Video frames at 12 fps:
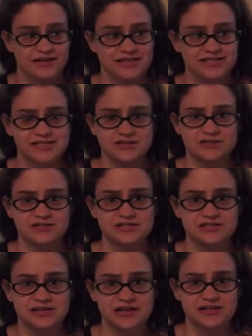as
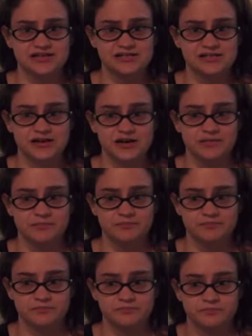seriously as
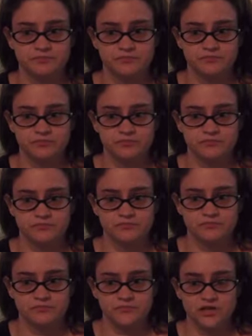um,
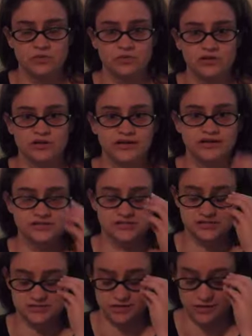it really
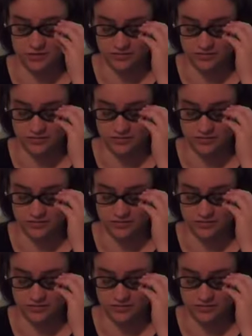is.